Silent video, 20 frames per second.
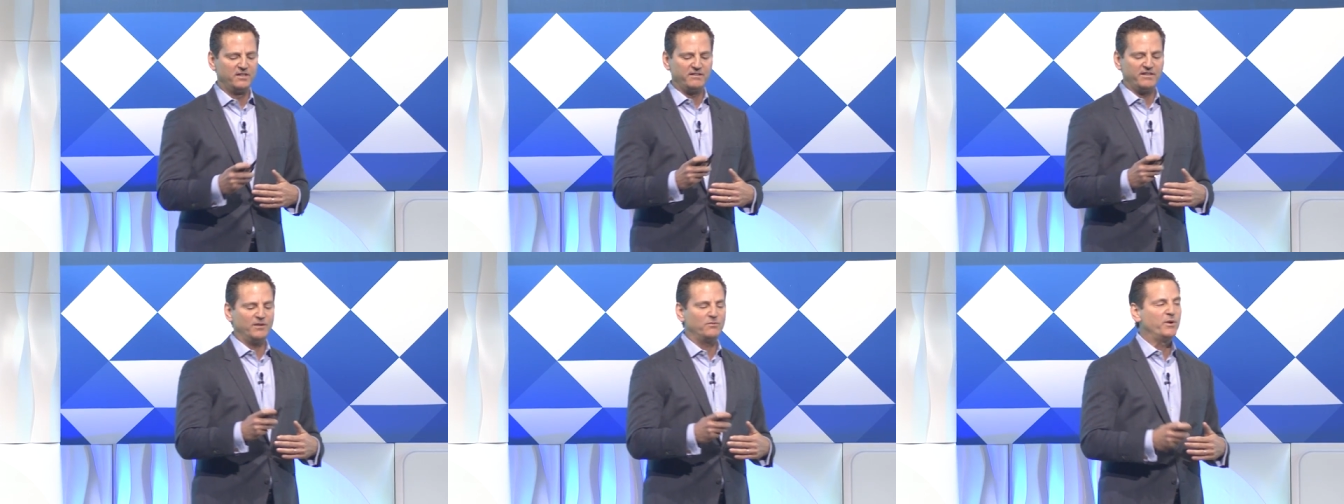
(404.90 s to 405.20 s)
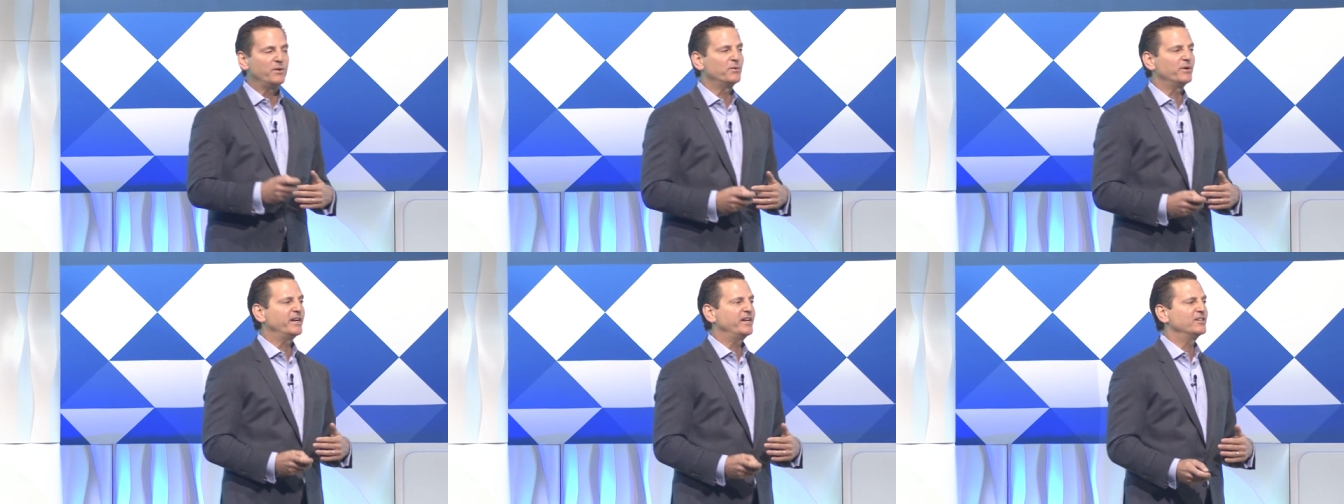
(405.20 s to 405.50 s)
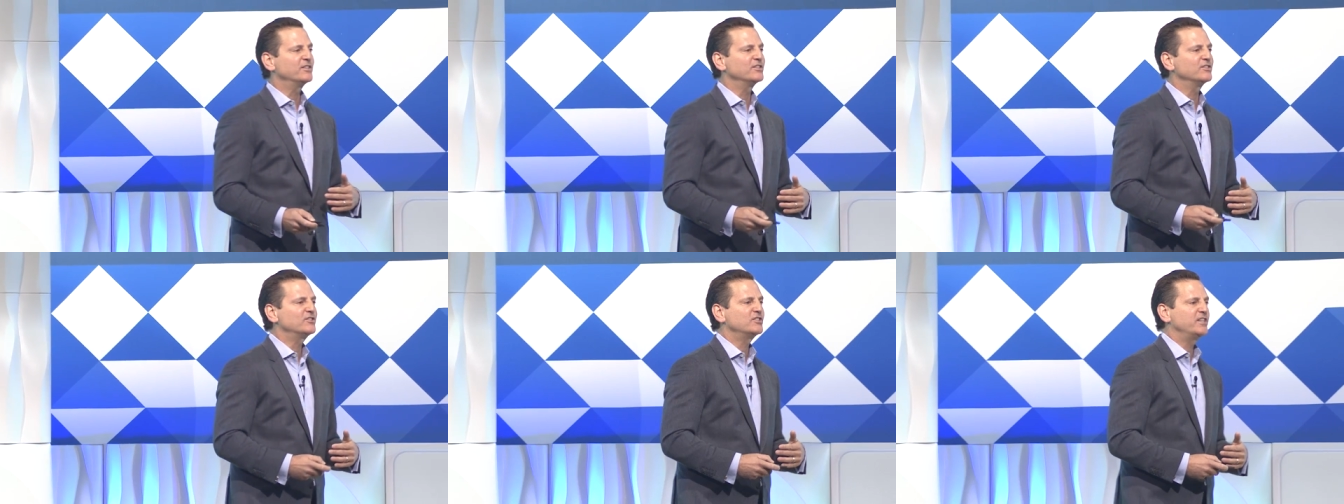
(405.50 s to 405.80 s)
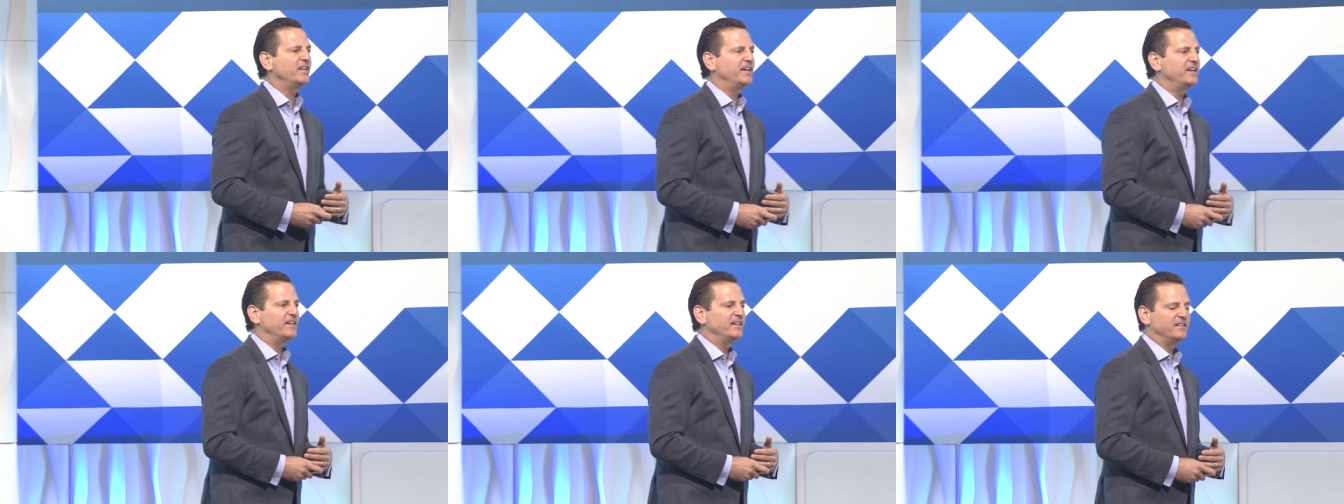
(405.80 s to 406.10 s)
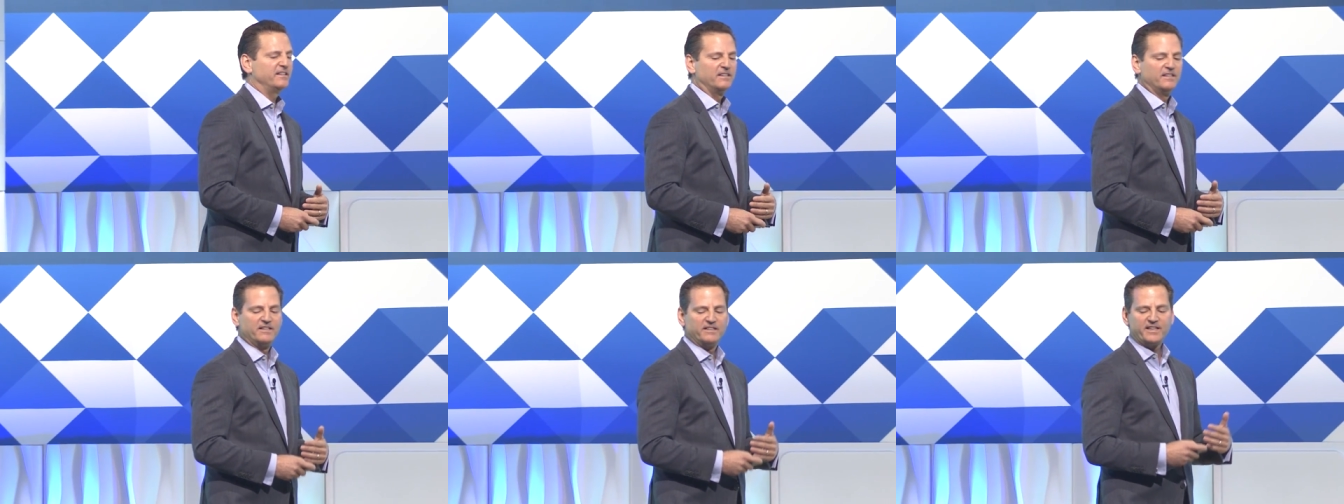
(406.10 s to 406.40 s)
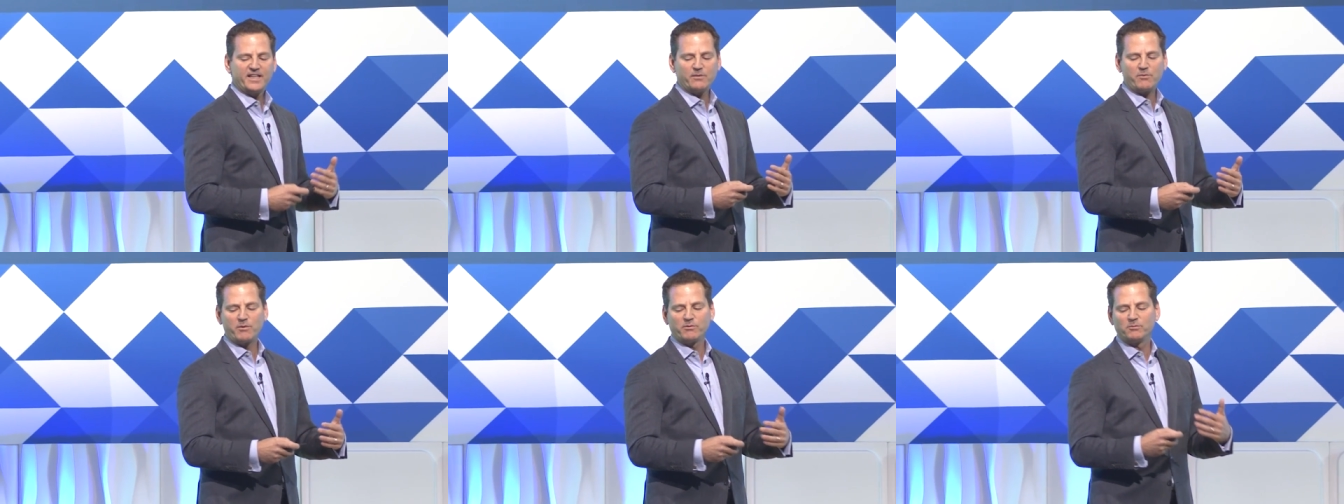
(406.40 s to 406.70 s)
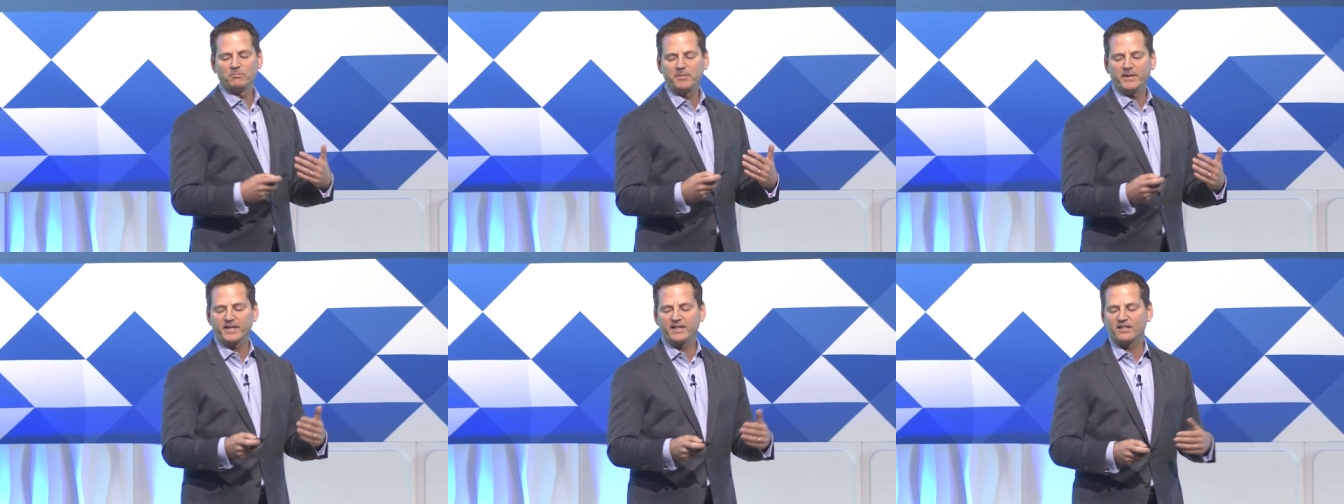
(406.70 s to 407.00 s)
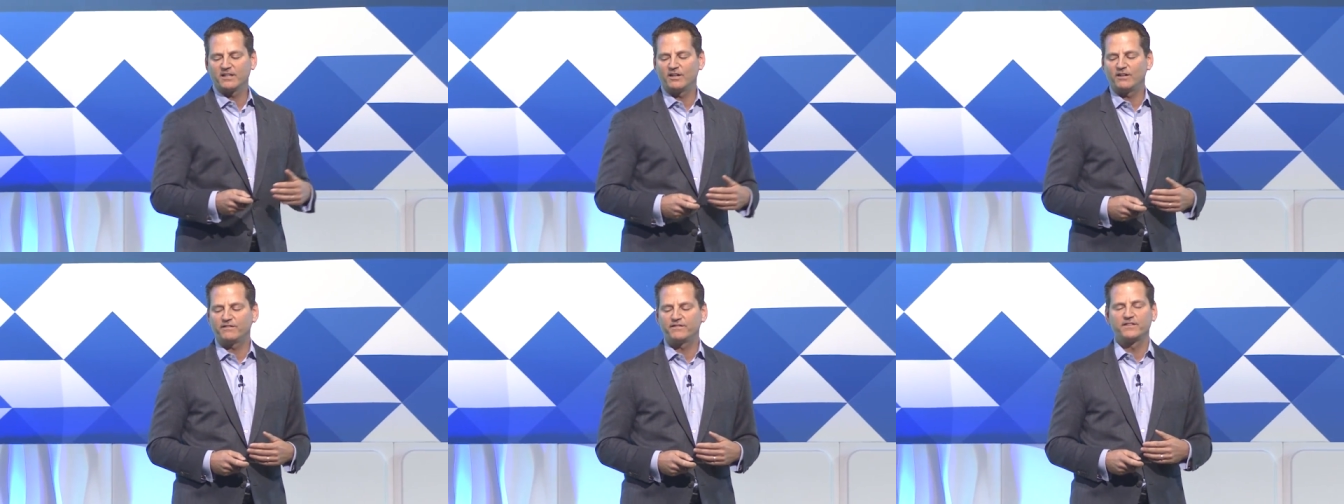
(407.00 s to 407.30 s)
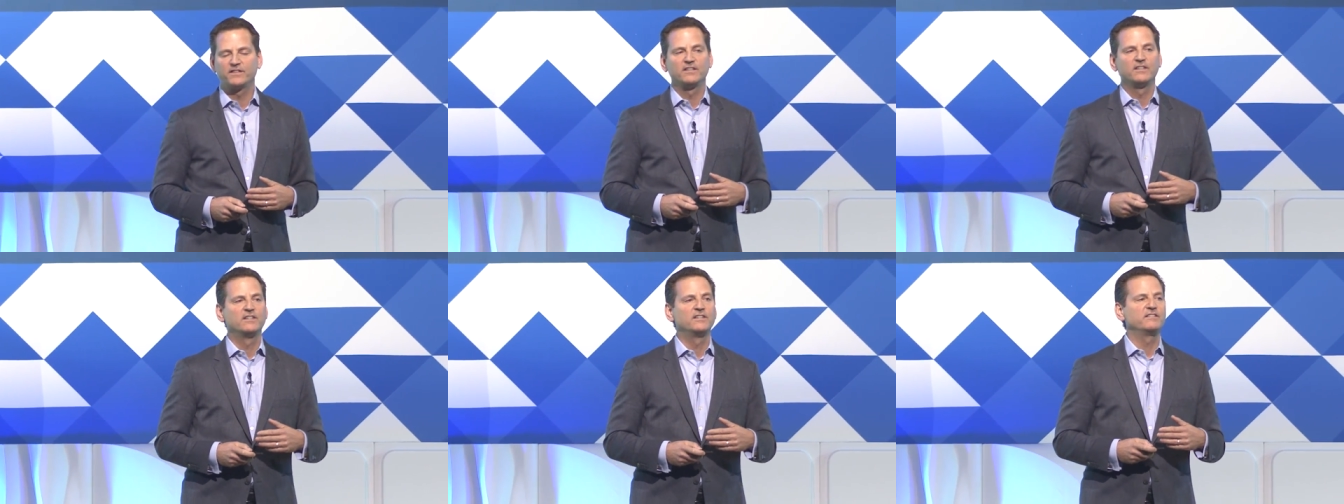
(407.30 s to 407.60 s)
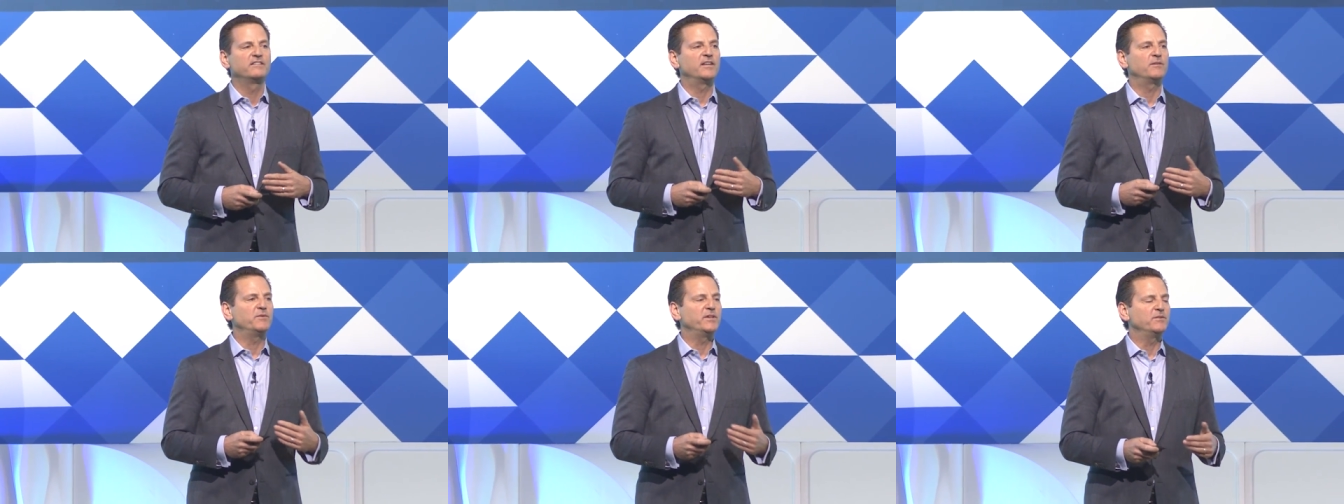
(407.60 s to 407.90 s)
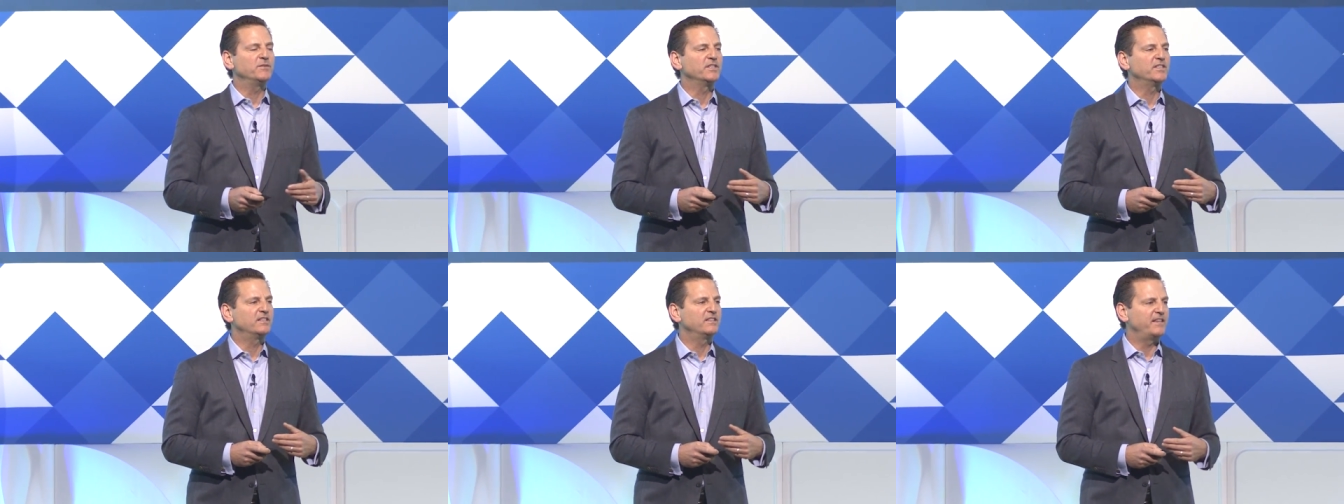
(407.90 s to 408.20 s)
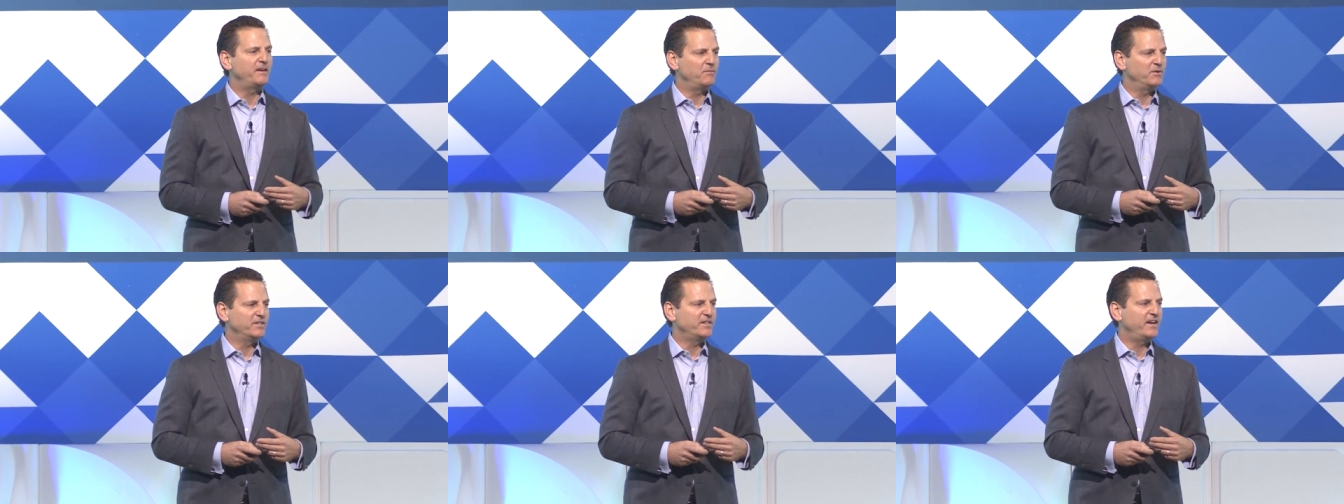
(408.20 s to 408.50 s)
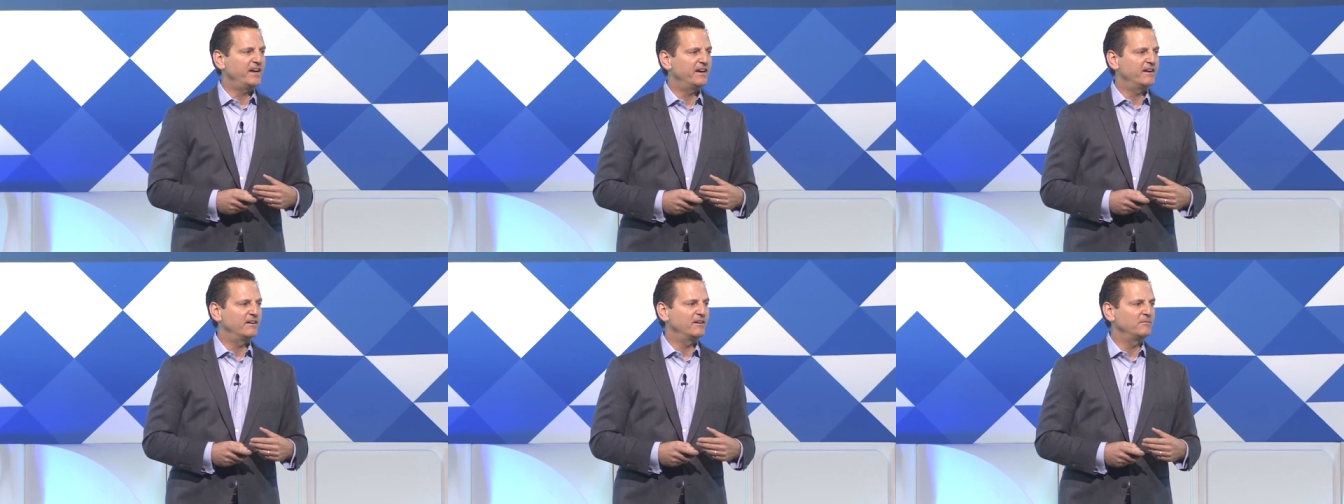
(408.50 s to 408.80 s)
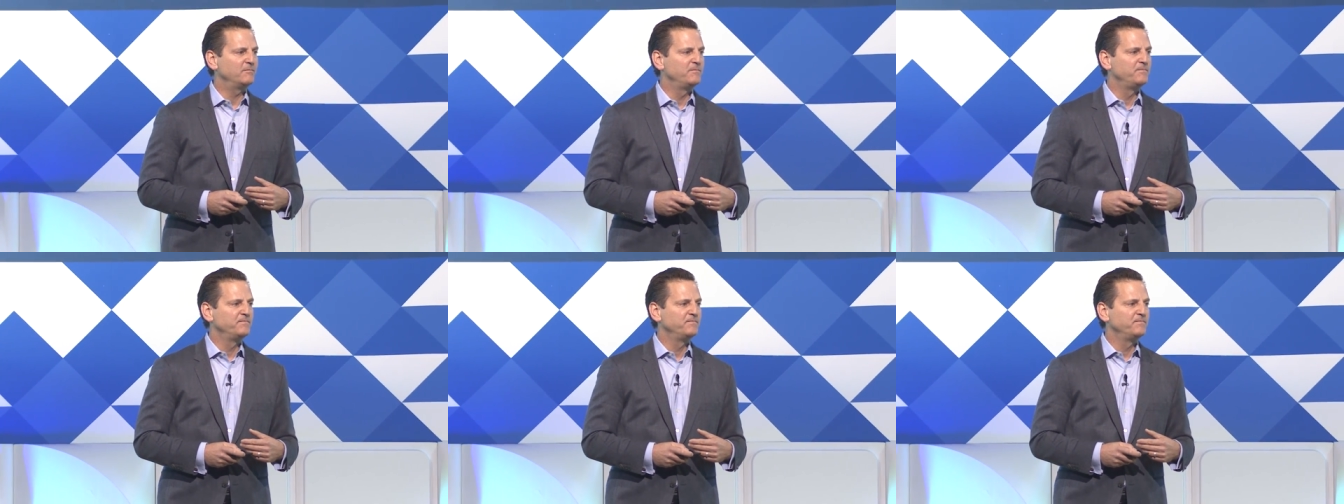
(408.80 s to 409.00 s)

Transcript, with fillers: that we were here to stay, that we were big enough that we would, they would care.